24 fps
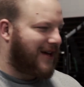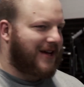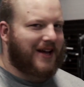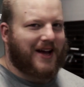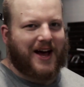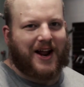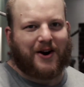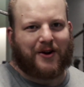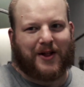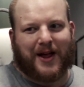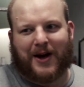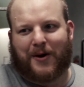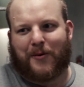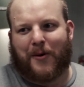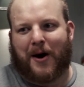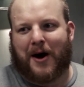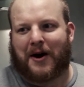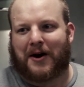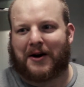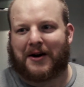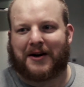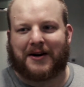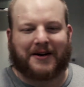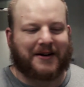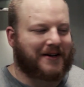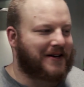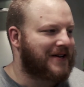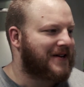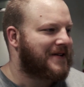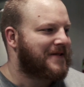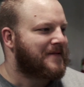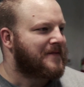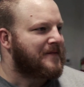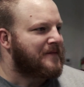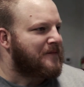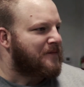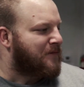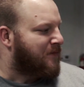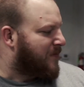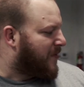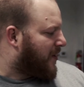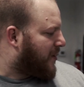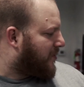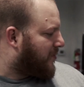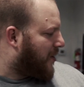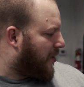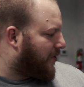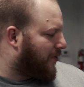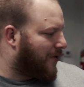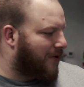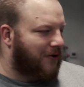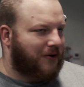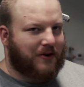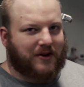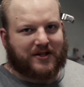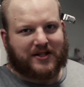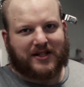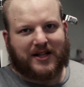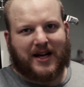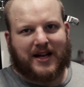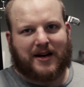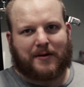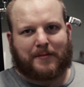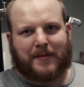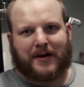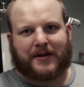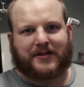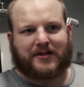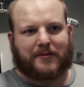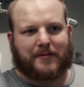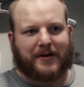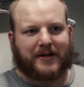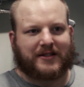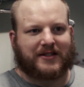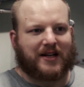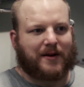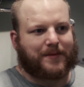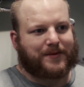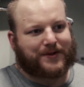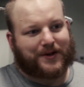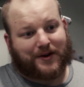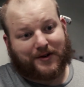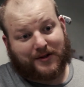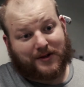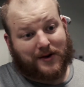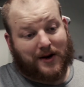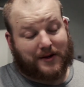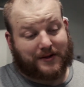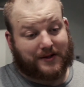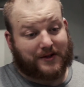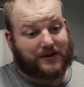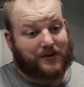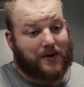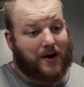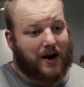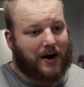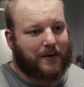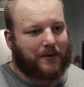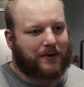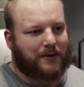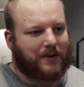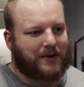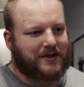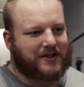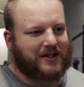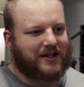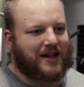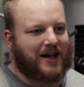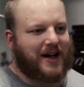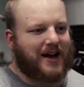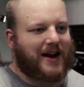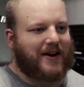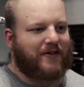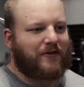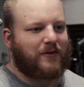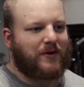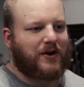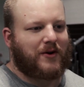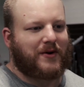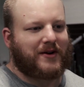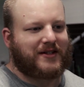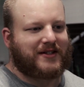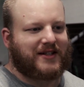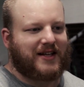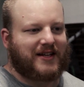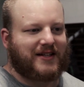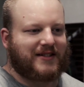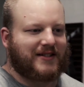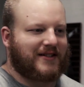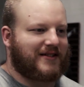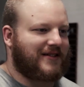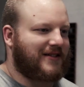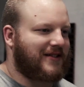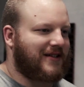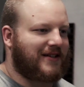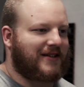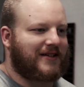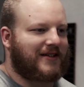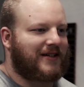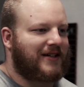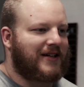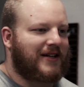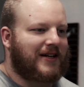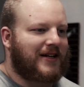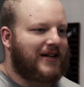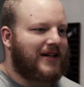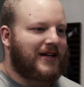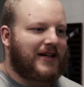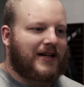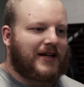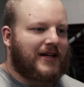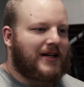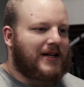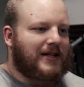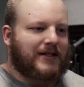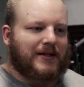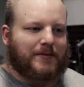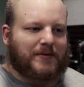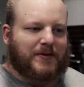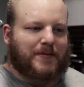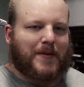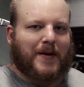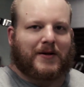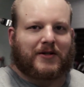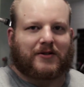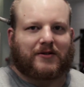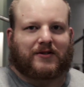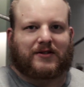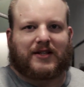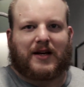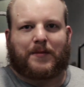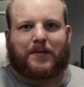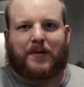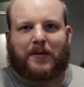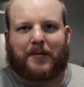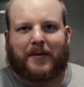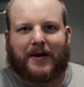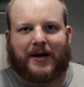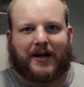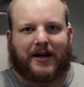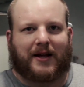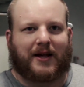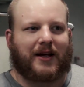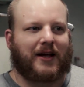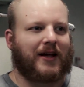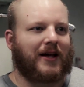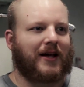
I don't like water. So I'll throw a Crystal Light in a mixer, mix it up 30 ounces of water with Crystal Light. Everyone always thinks it's some special supplement.